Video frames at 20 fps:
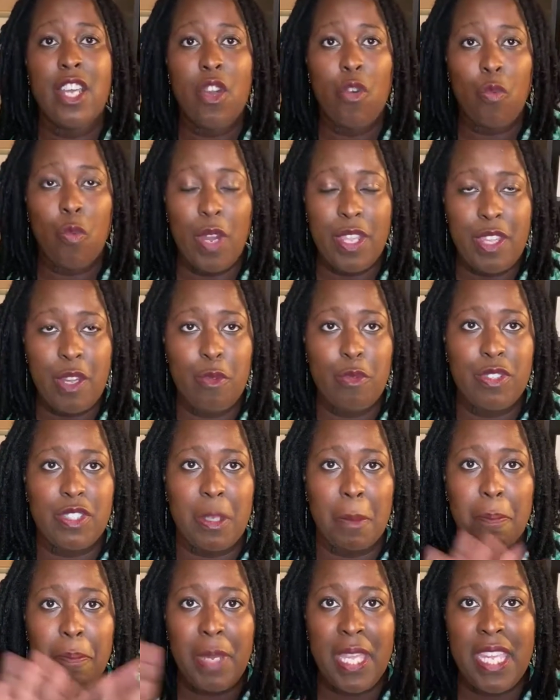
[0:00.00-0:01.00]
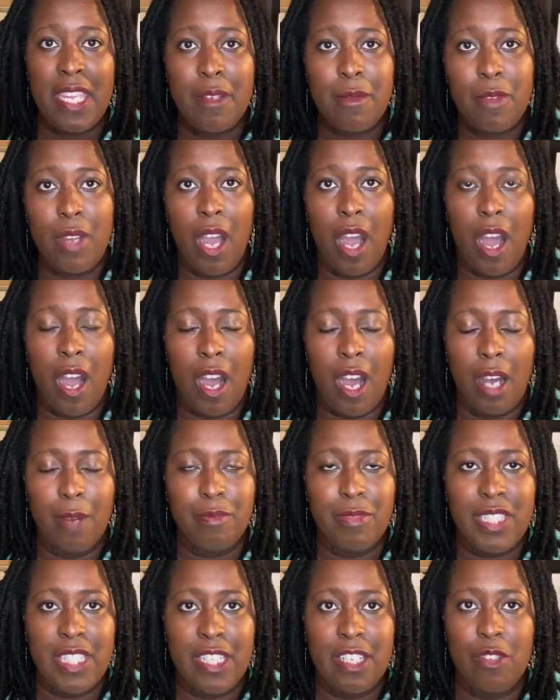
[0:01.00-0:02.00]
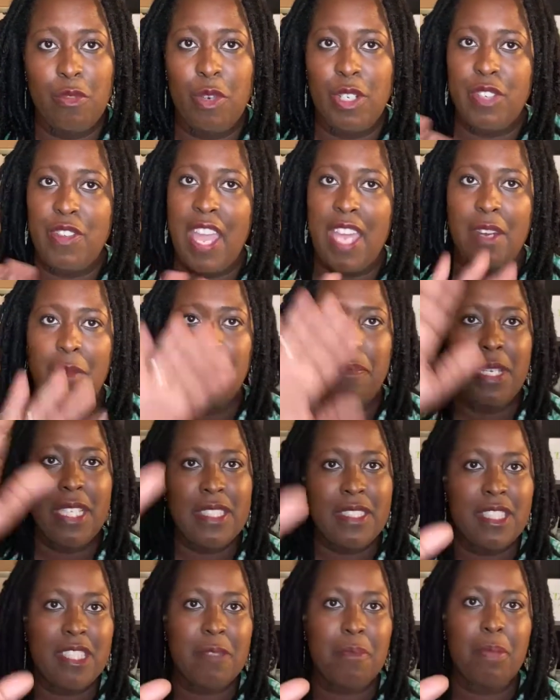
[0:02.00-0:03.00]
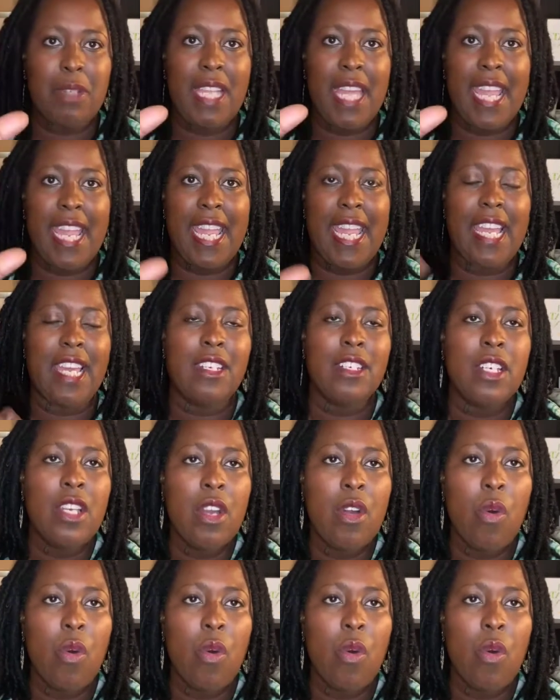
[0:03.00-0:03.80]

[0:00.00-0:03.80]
whether it was a big deal where you had a business plan